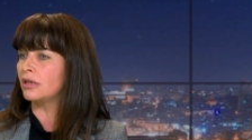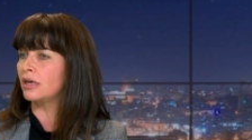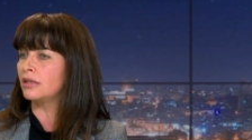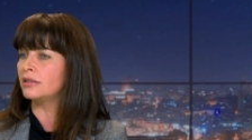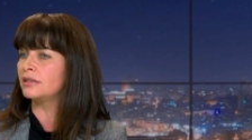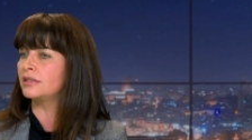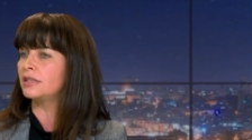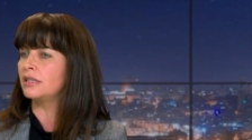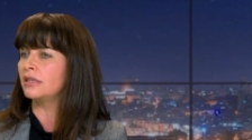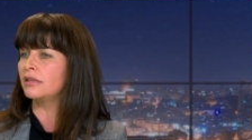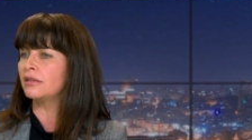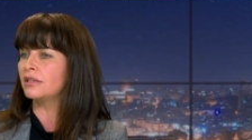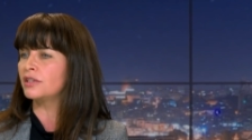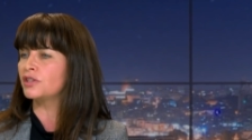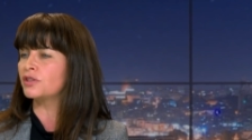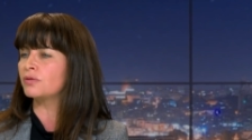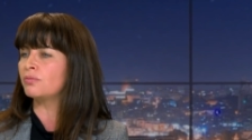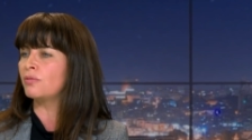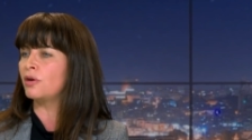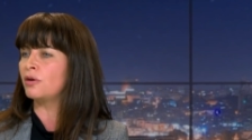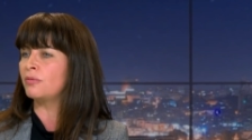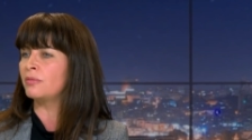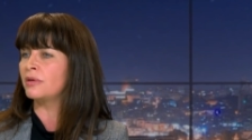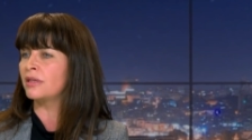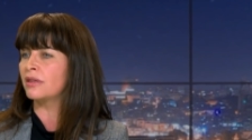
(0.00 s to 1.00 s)
Until this
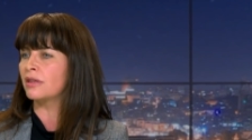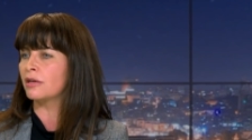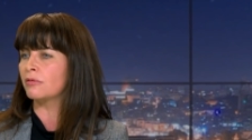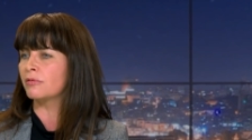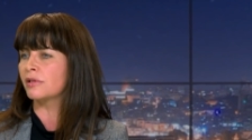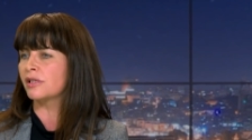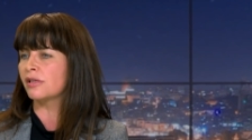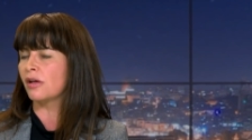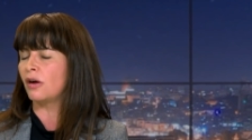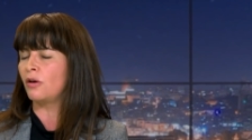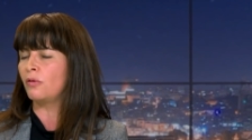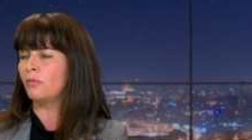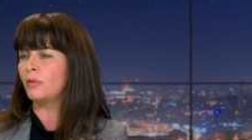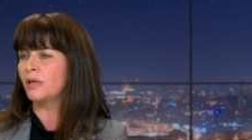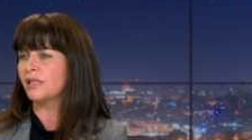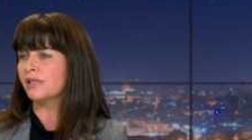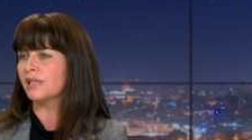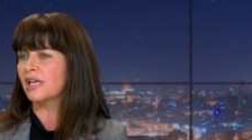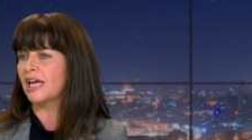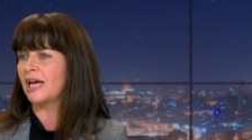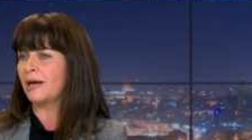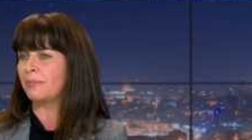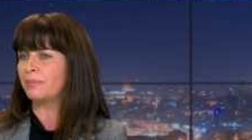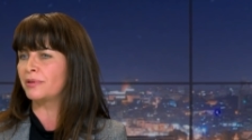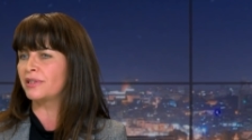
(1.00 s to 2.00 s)
moment, there was always
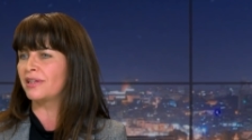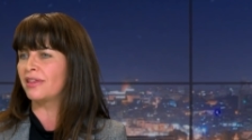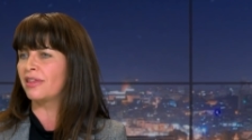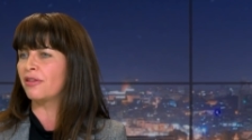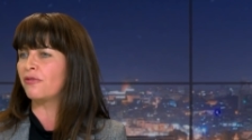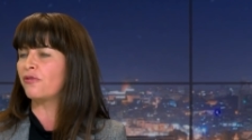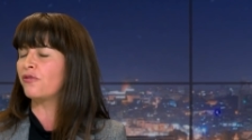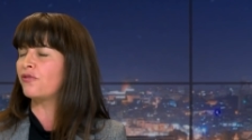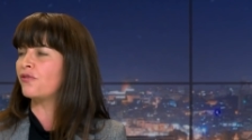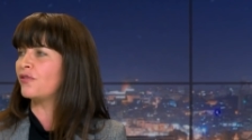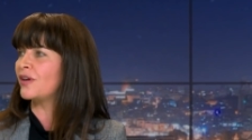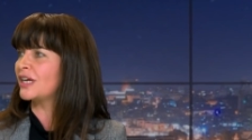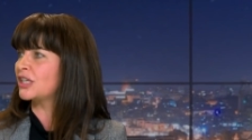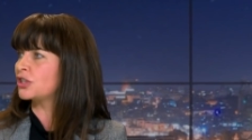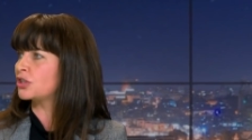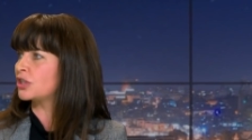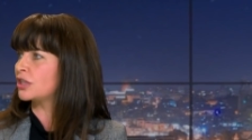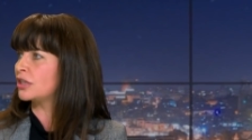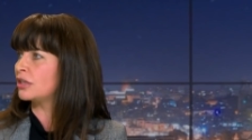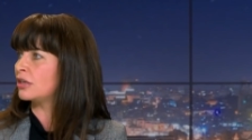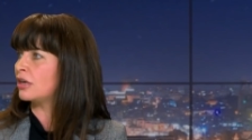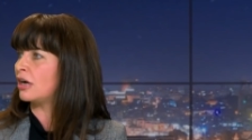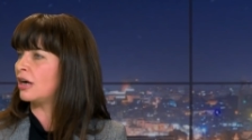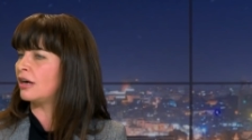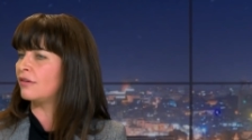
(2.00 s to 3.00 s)
kept the
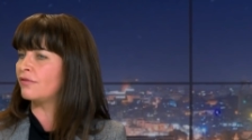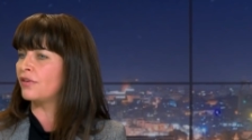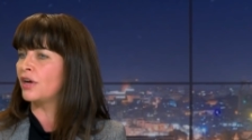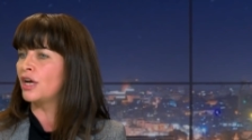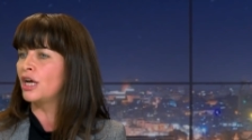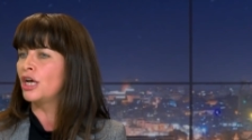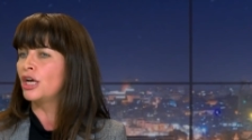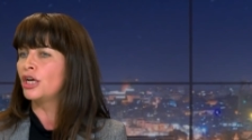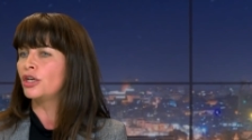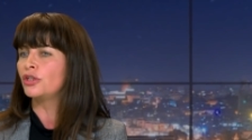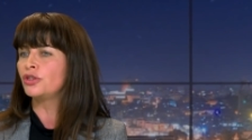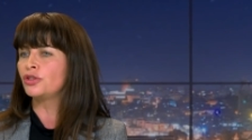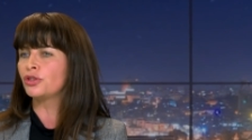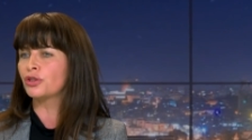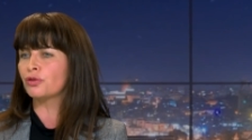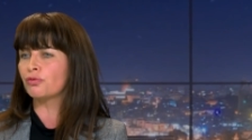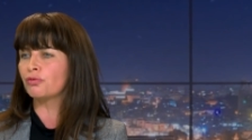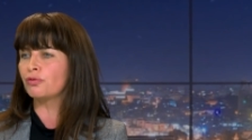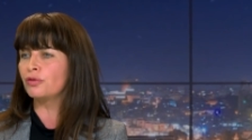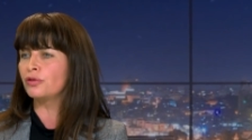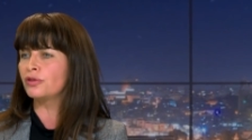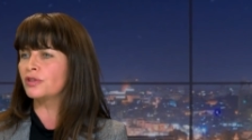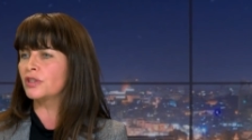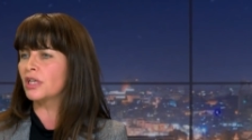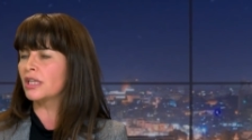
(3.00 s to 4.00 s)
fiction of
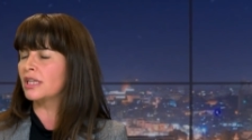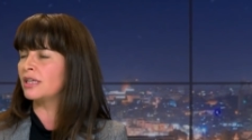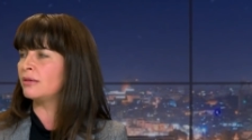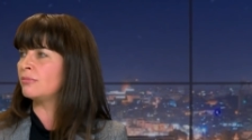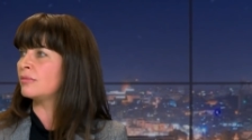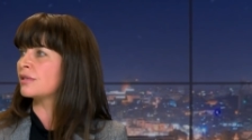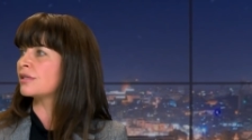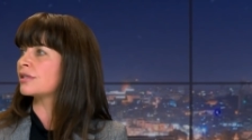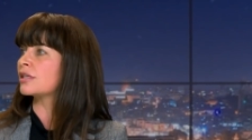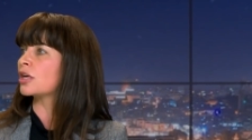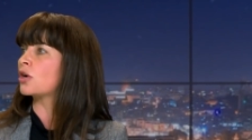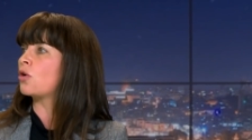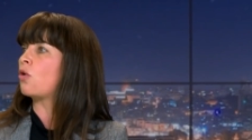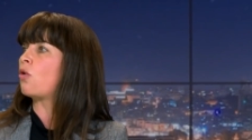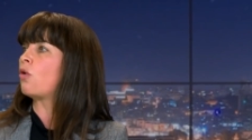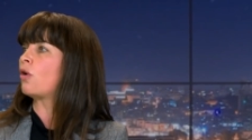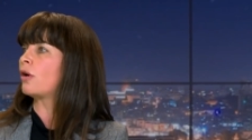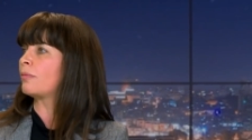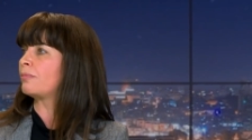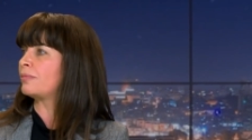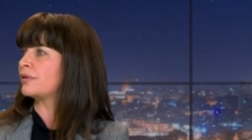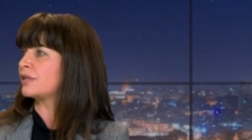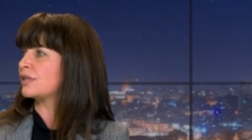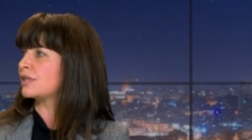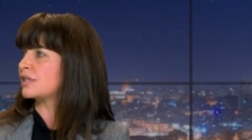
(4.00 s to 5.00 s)
Jerusalem as the
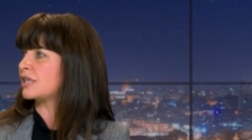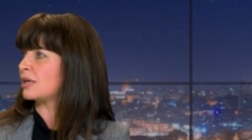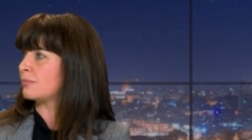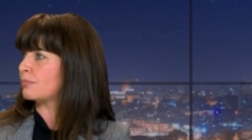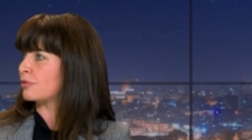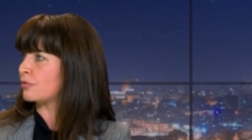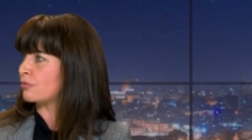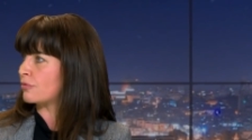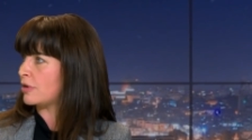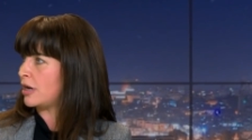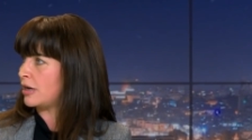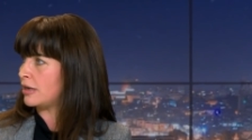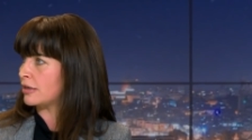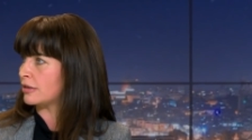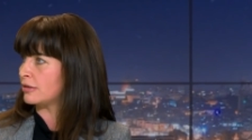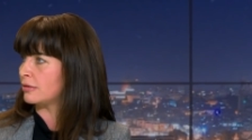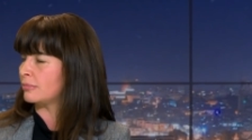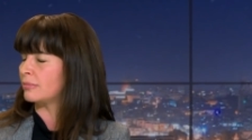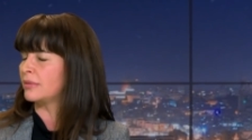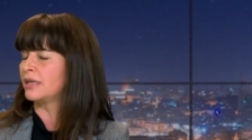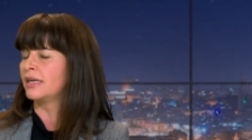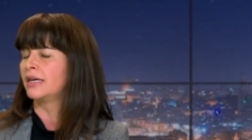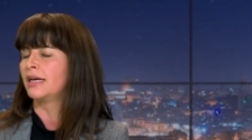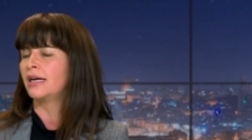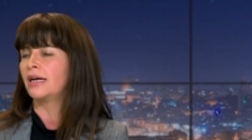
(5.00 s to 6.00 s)
corpus separatum,
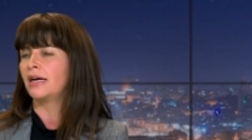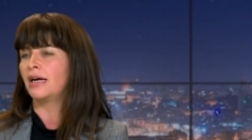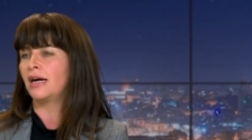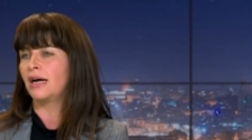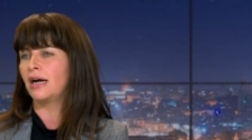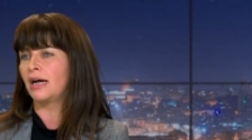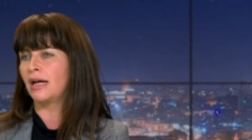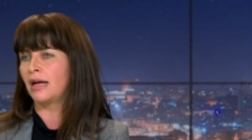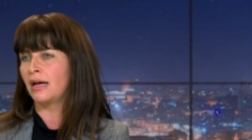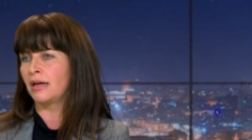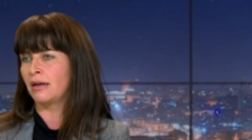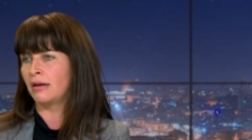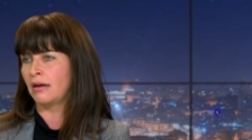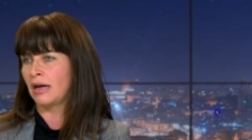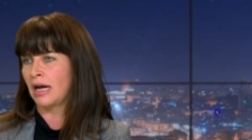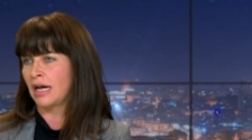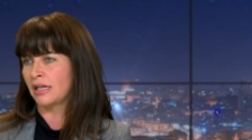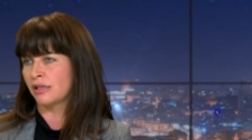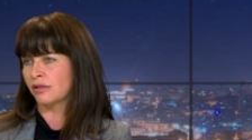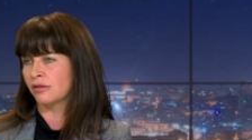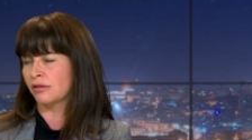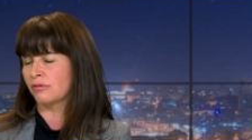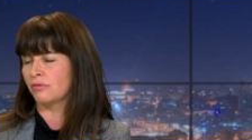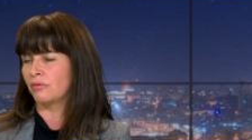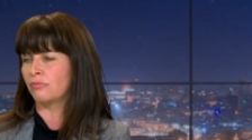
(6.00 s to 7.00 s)
uh,
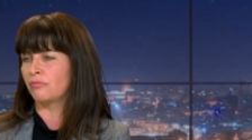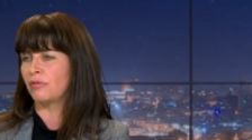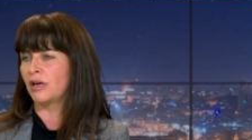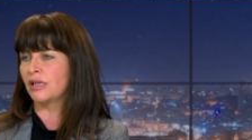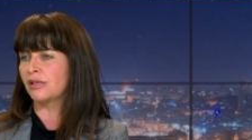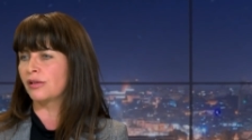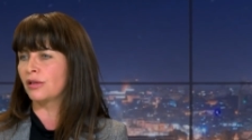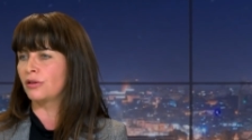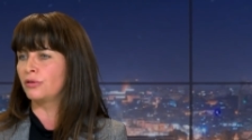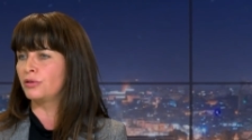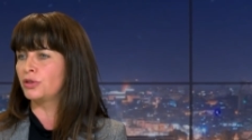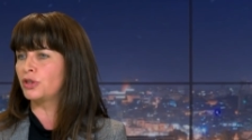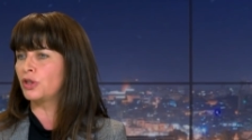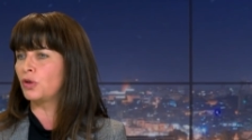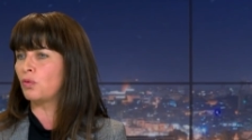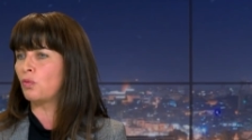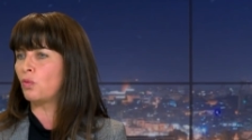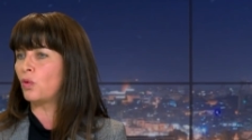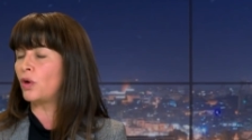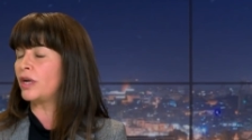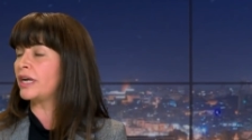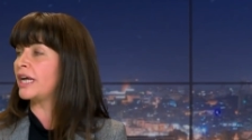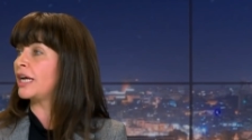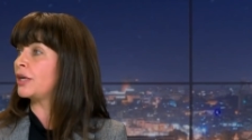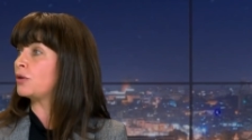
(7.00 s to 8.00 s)
as Resolution
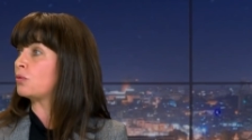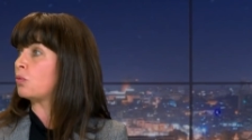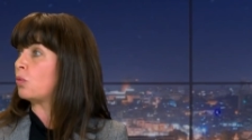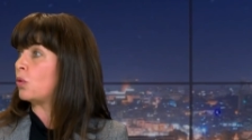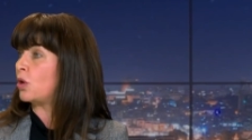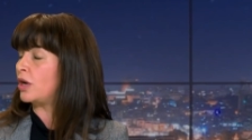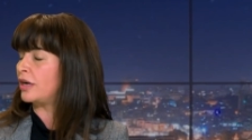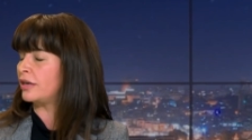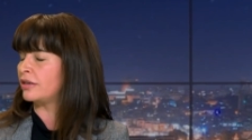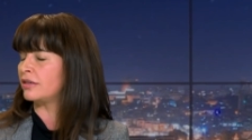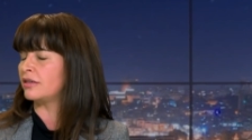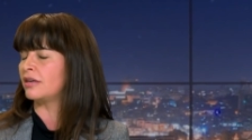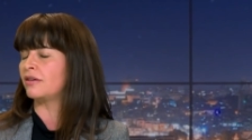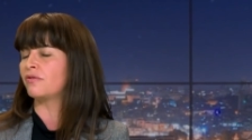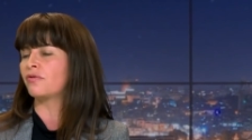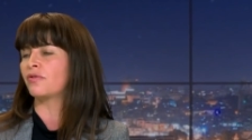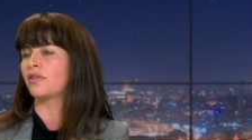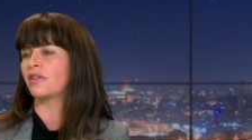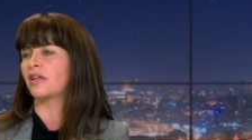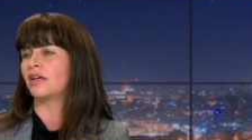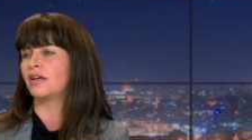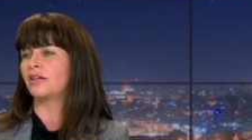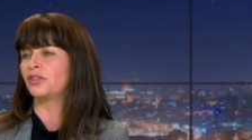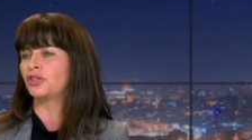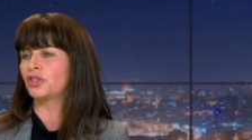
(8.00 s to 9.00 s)
181 of
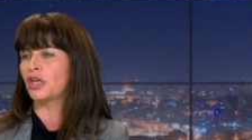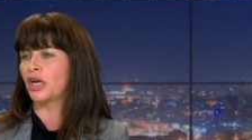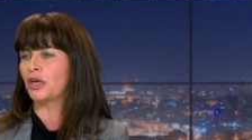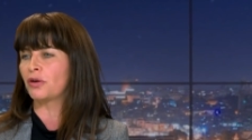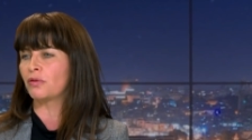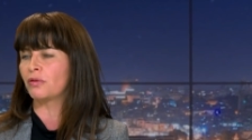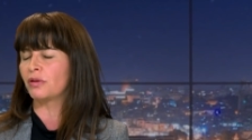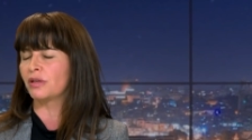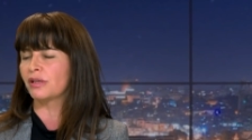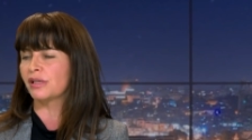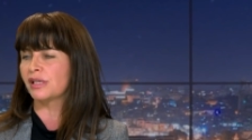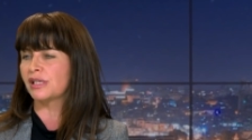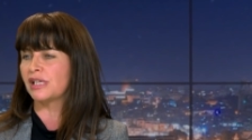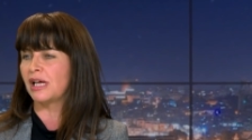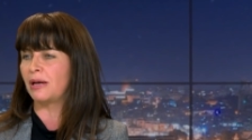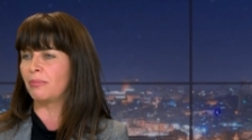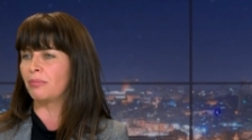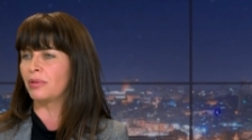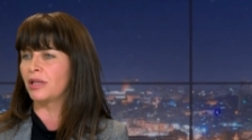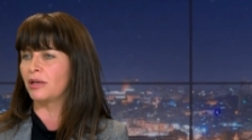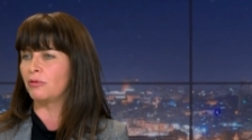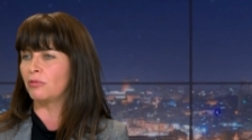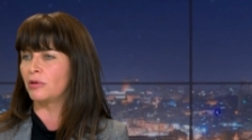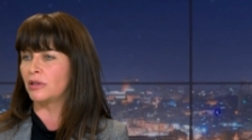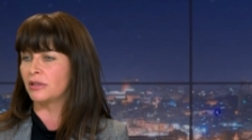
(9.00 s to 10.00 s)
the General
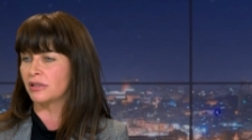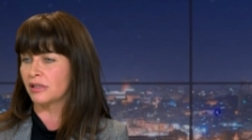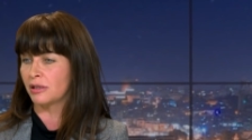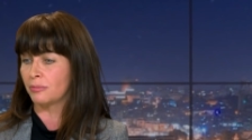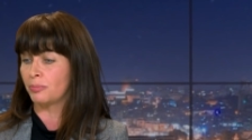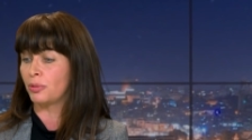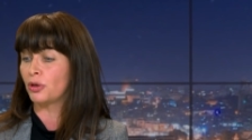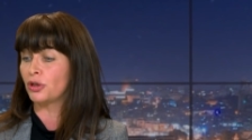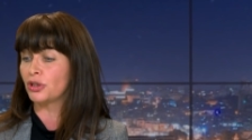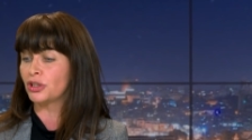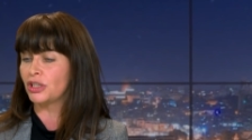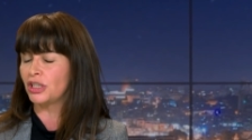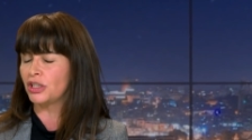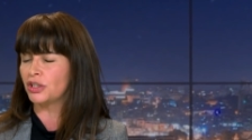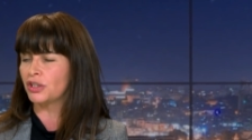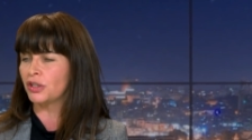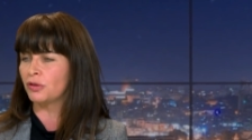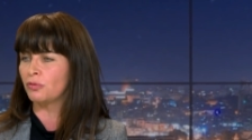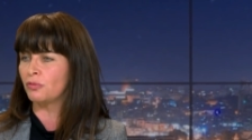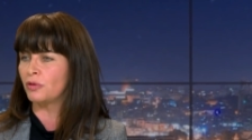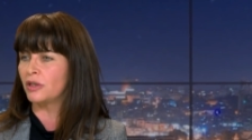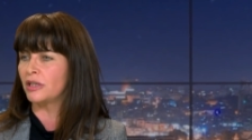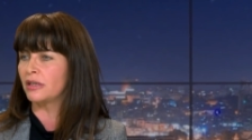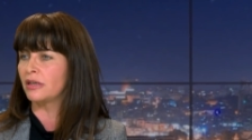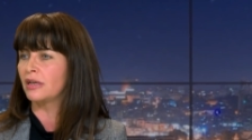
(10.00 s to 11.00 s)
Assembly was, the
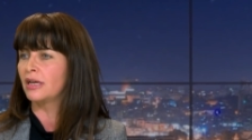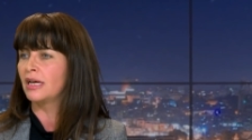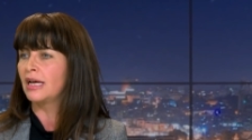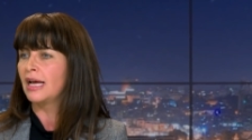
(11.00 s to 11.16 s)
partition one.